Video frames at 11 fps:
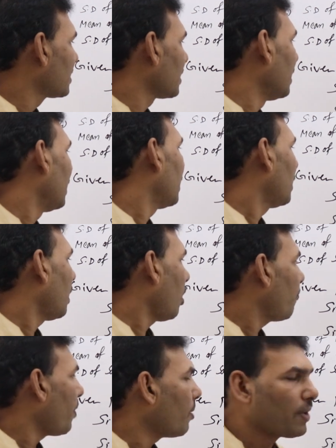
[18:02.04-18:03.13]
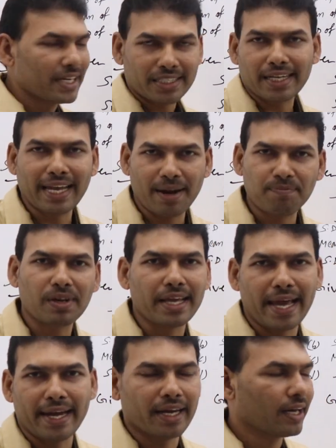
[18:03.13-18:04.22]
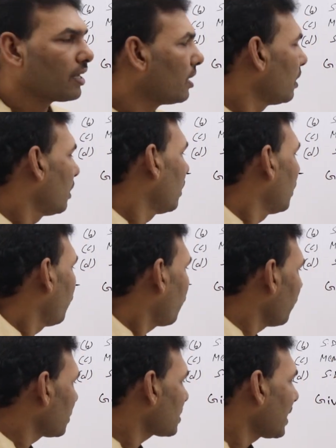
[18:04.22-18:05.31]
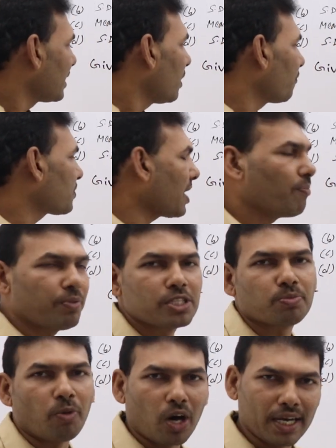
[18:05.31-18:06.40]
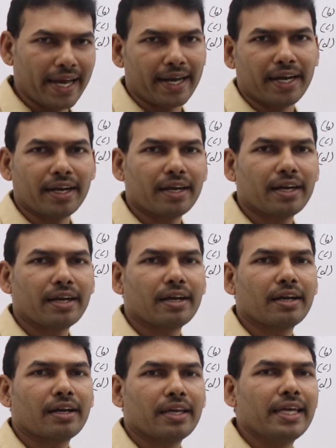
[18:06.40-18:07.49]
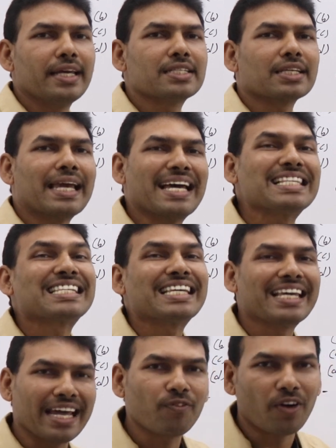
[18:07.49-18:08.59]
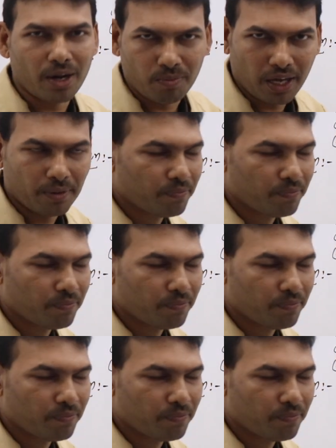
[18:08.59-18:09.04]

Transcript: of population capital N, from the size of sample small n is NCN formula.